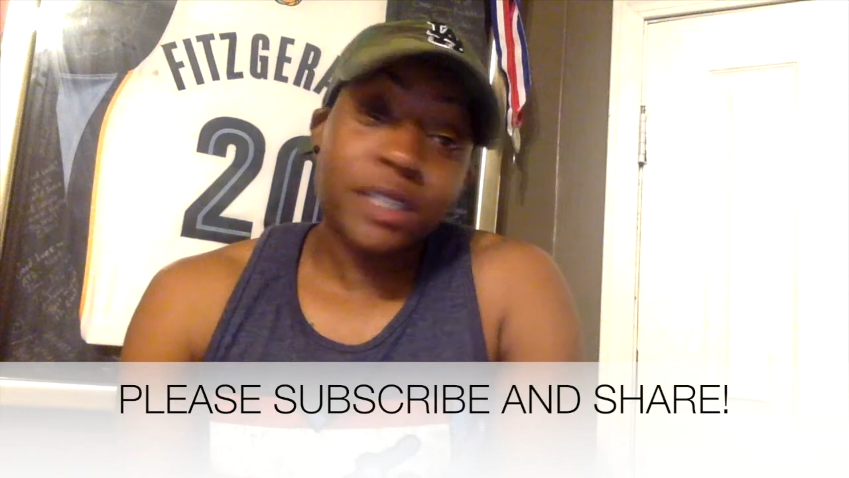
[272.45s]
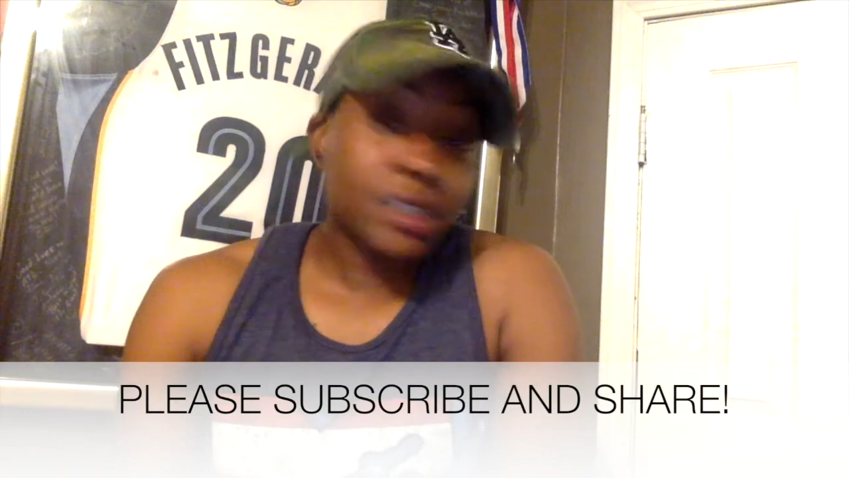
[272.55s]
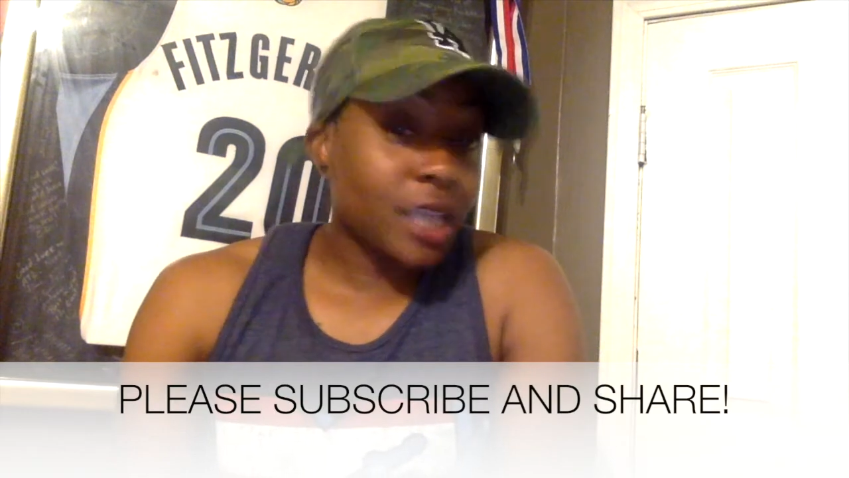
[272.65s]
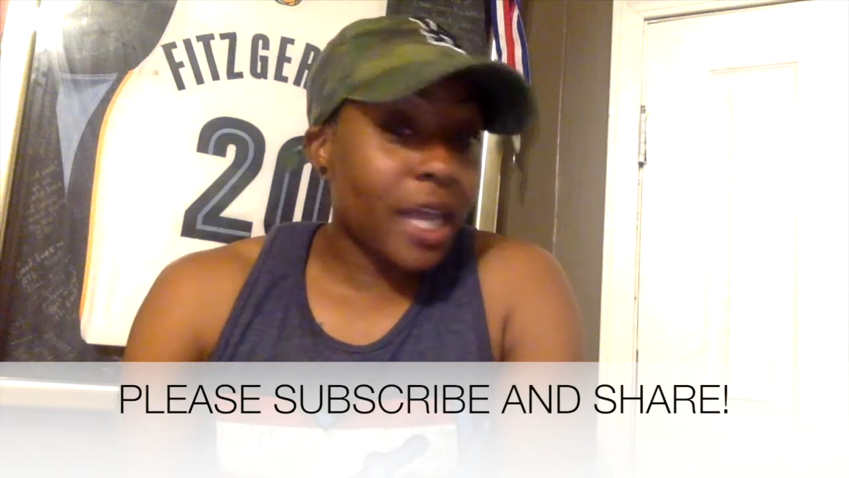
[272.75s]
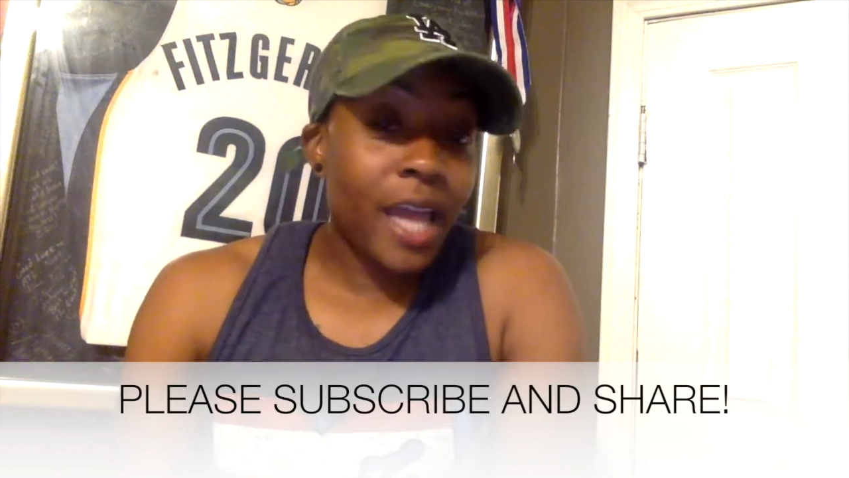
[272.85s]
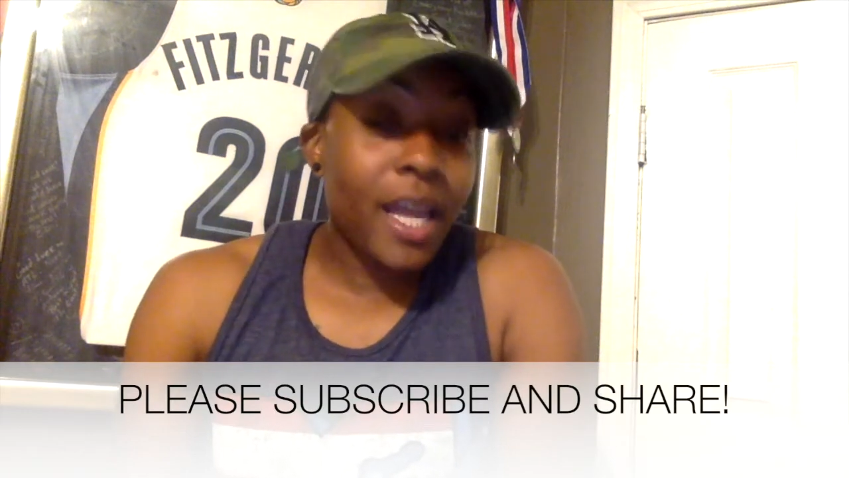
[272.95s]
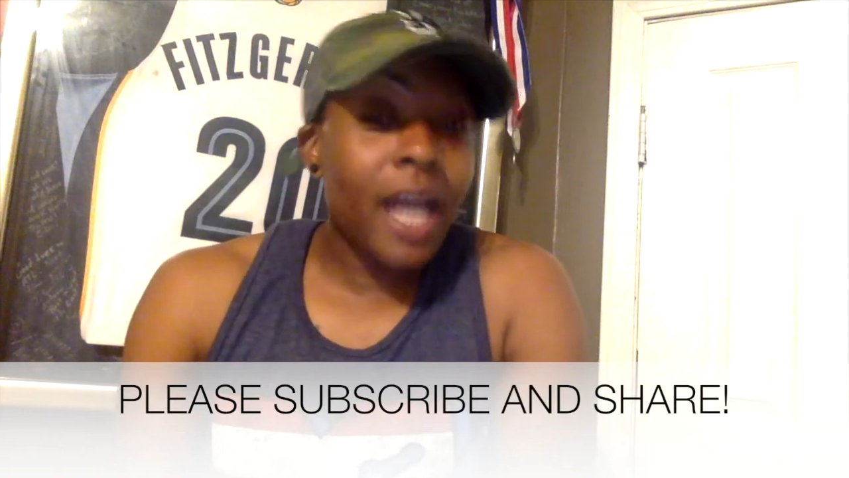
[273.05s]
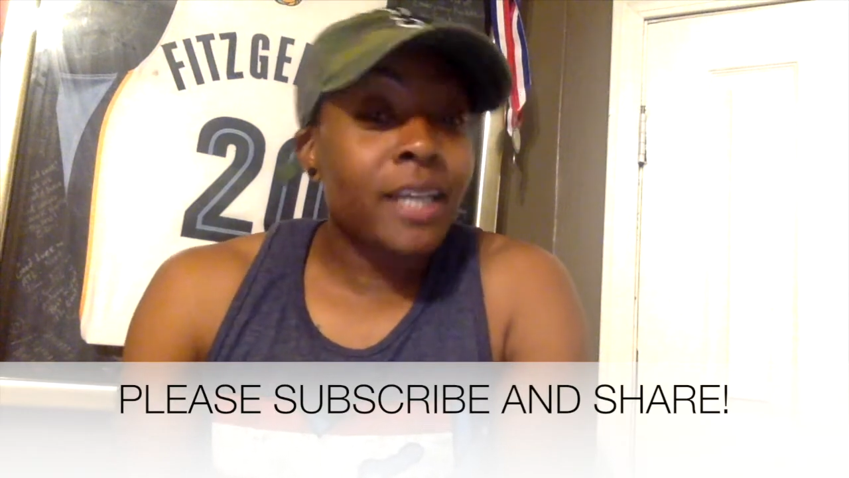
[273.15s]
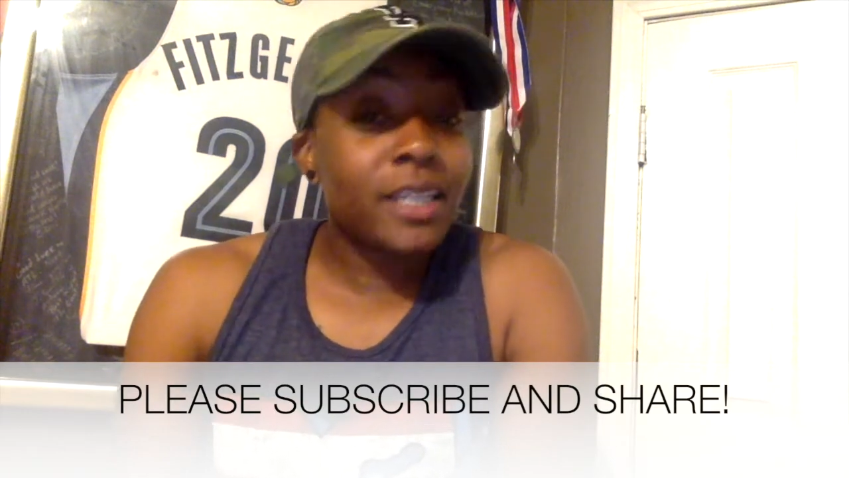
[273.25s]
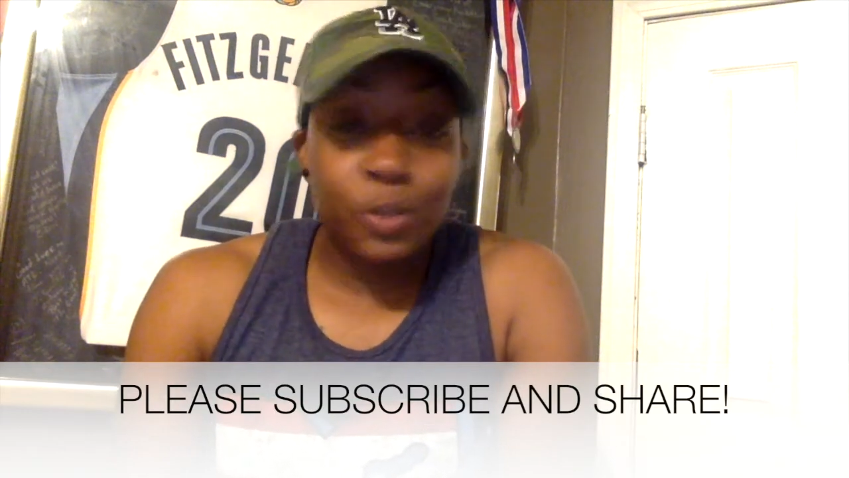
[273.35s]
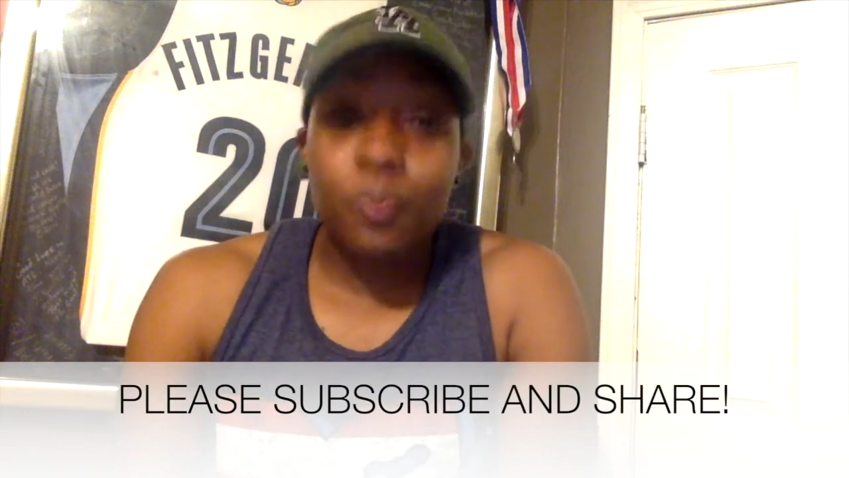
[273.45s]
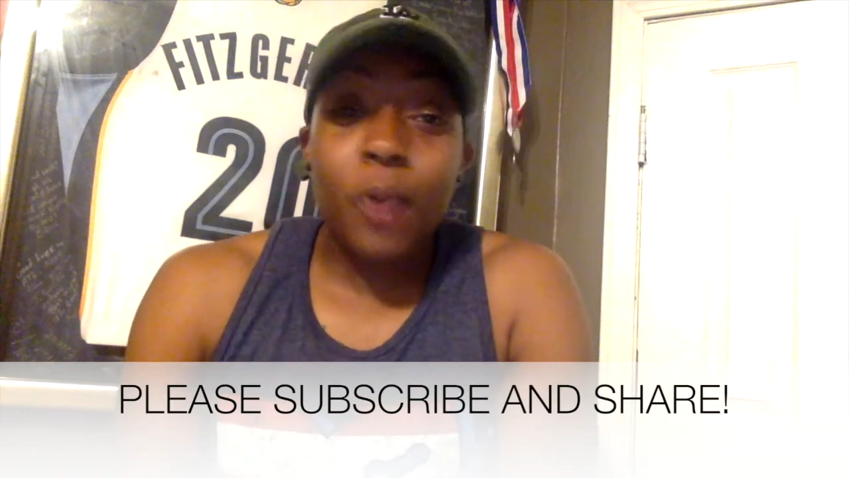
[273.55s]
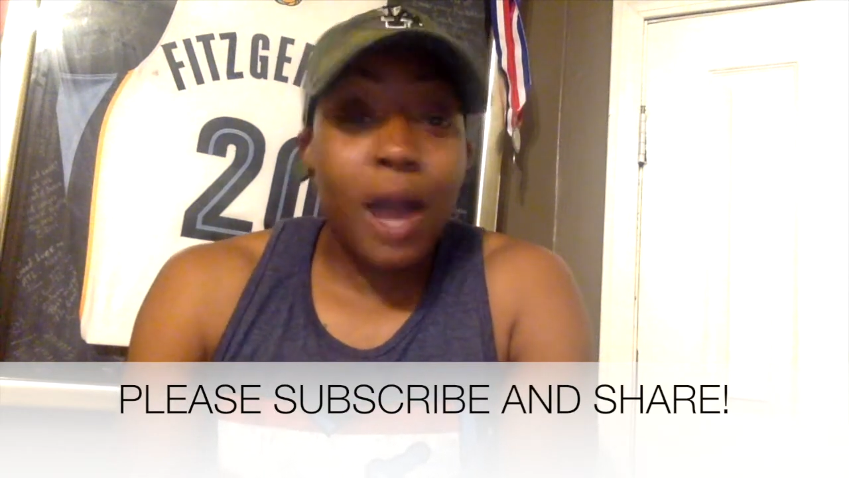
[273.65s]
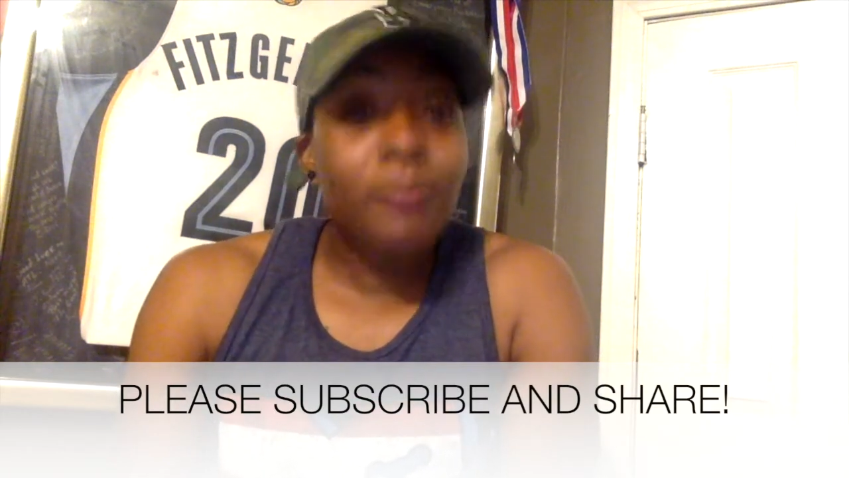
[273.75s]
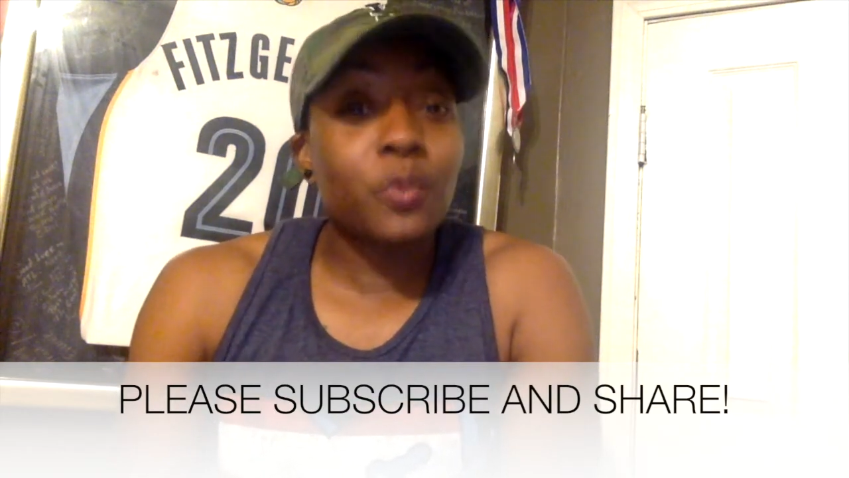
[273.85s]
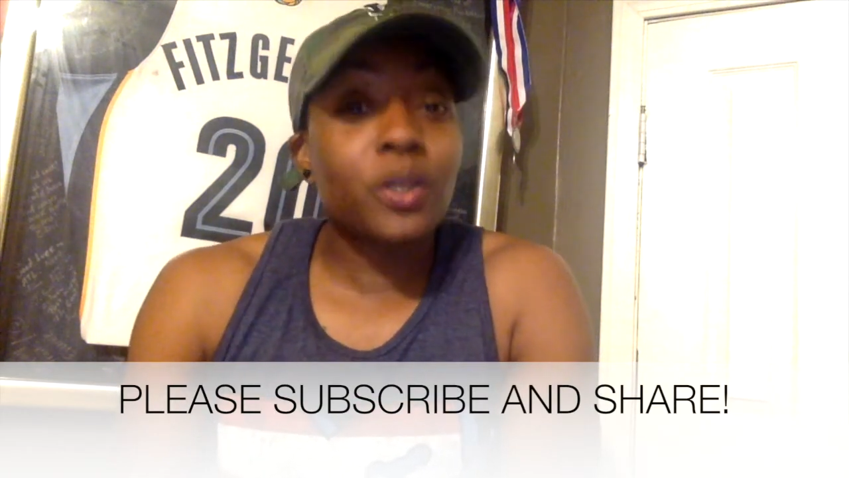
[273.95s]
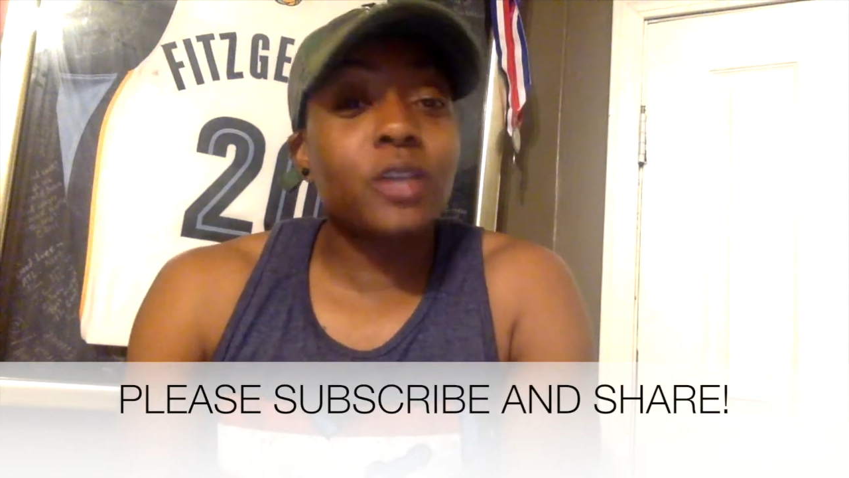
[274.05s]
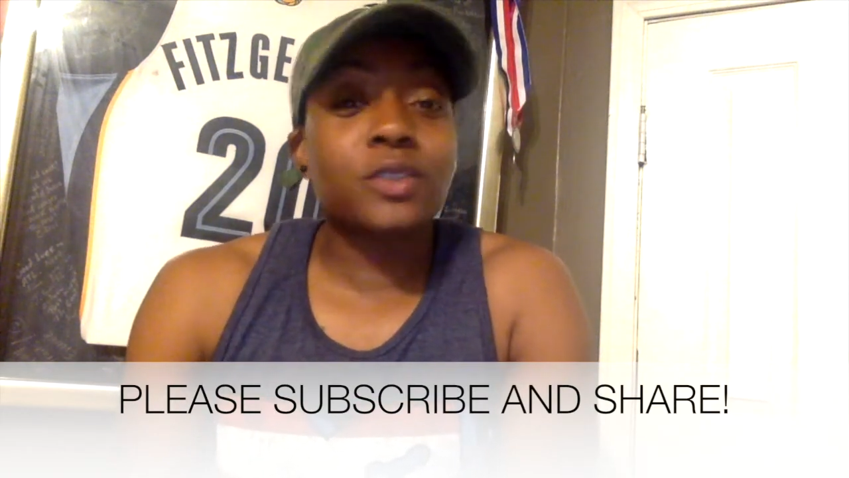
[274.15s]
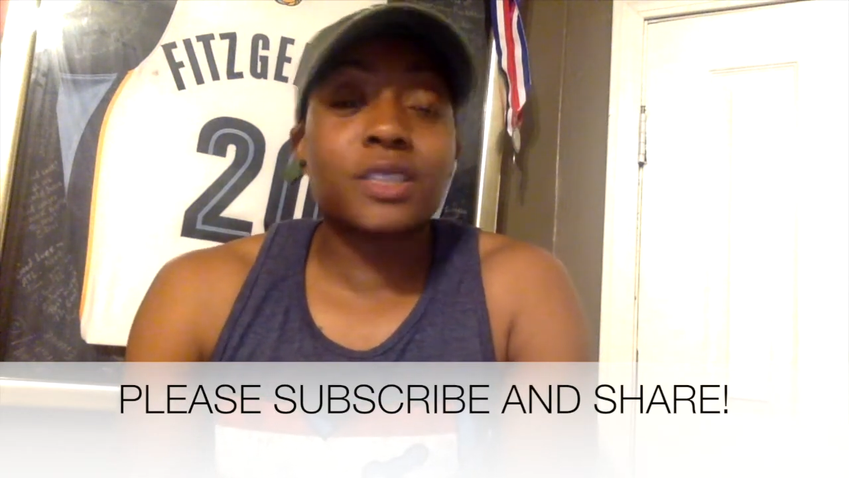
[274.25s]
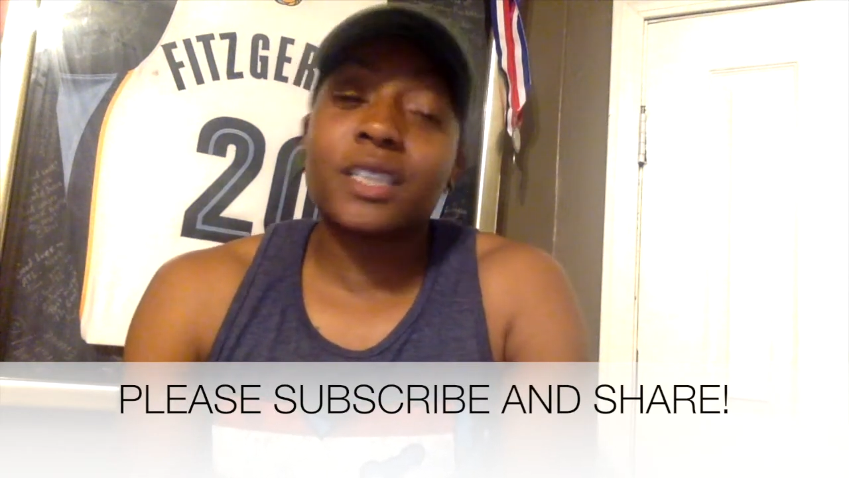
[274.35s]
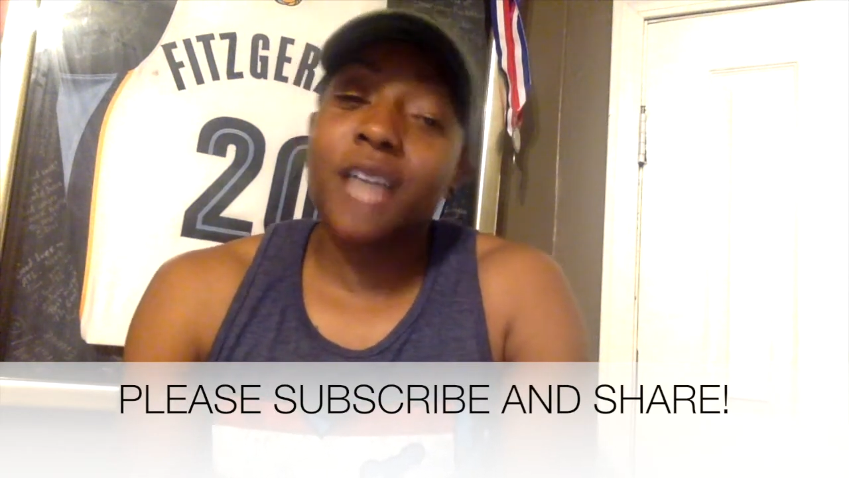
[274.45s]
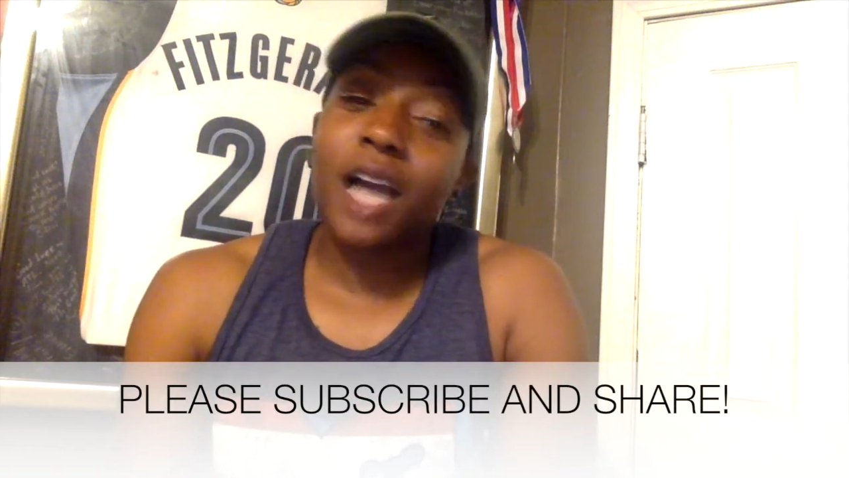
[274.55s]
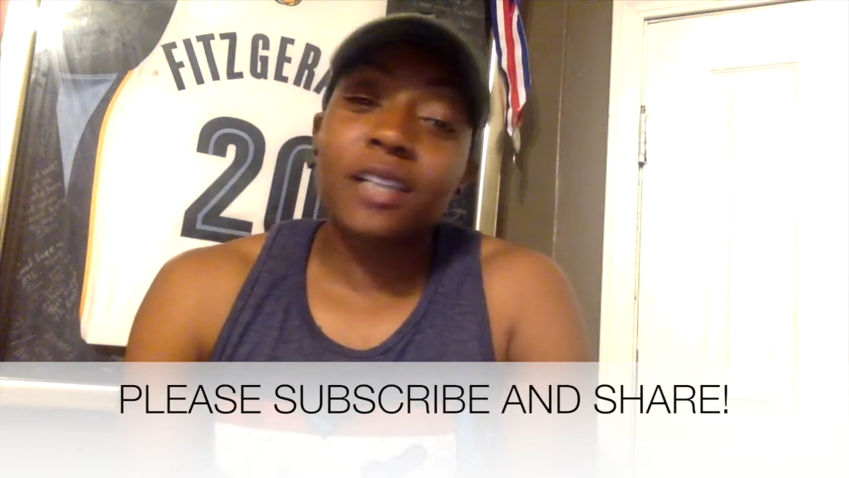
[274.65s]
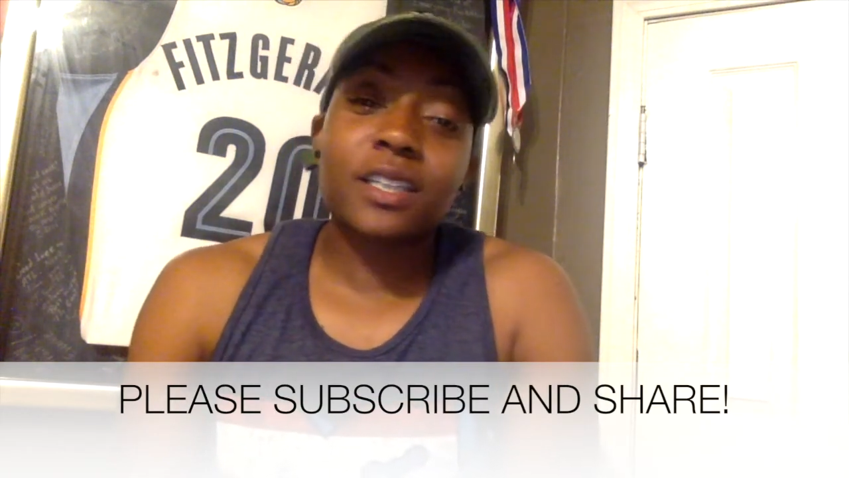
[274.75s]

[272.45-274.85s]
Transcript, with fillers: She's like, "Hey, I, you probably want to go see a doctor